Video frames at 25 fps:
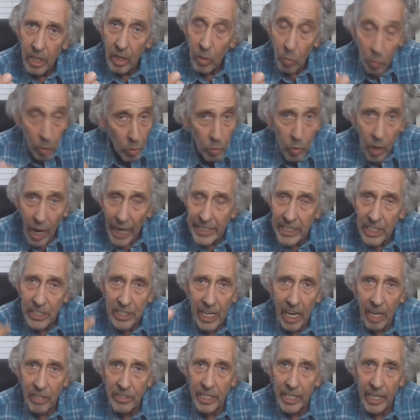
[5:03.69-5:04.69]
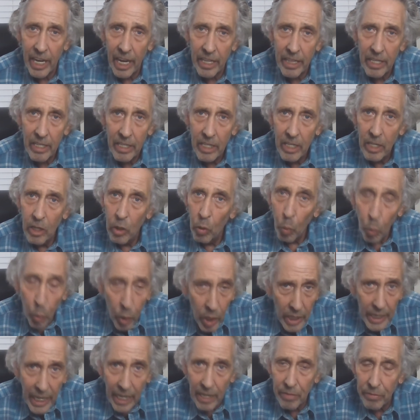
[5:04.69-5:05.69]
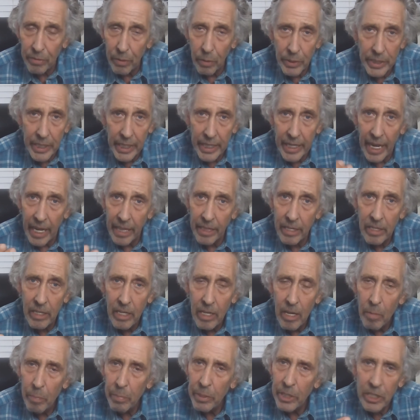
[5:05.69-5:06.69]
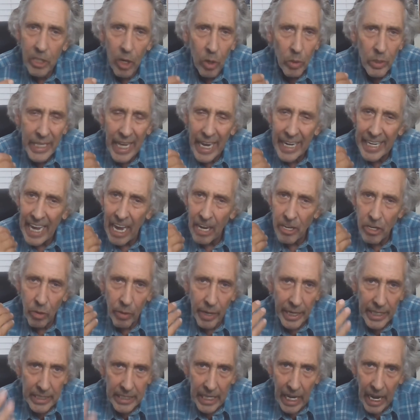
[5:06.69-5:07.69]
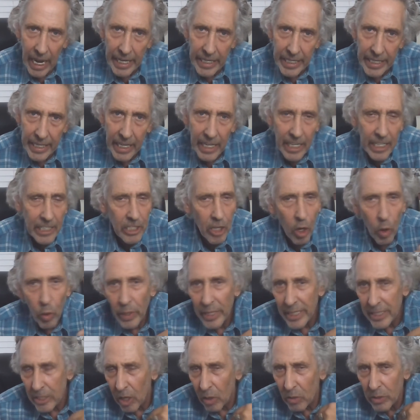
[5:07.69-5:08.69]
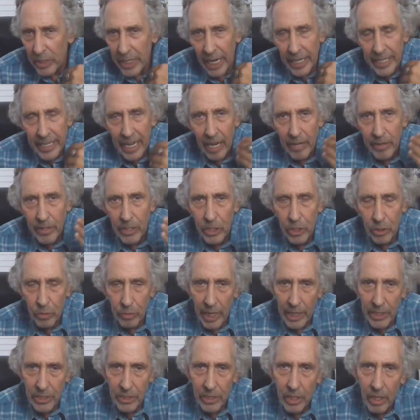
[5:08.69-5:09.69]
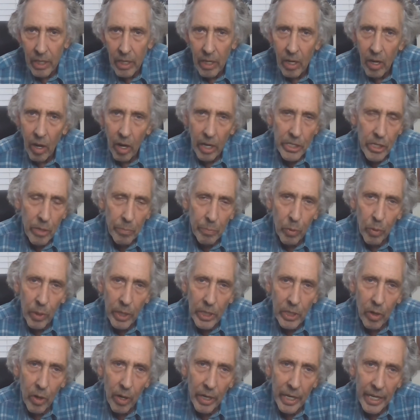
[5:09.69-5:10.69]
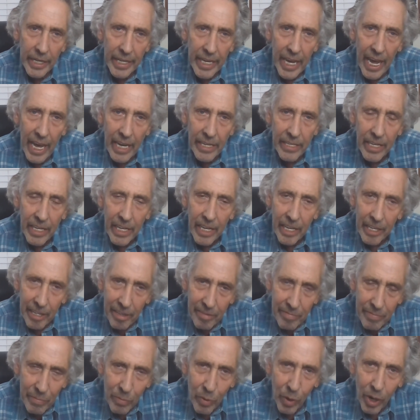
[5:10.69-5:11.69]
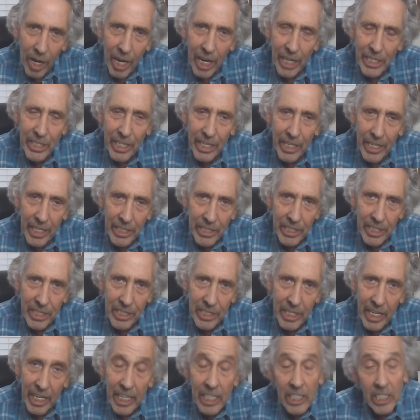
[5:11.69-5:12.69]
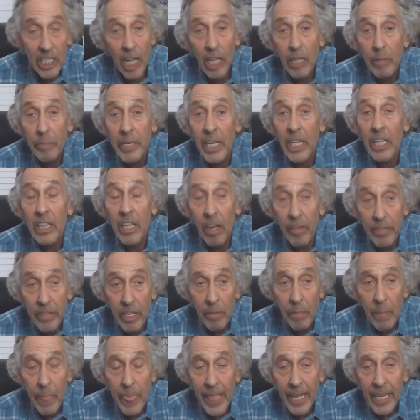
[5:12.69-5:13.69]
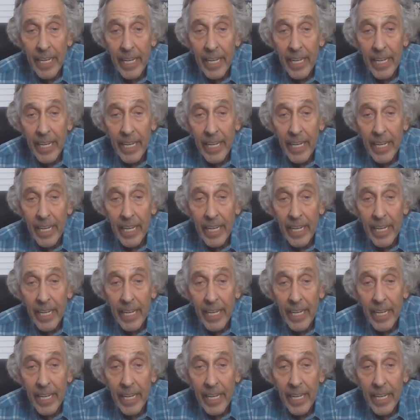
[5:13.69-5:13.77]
We'll ride this out together. We'll get through it together, but don't take out your anxiety. Don't take out your stress on your poor dog or cat. Give them more hugs and kisses. Tell them you love them.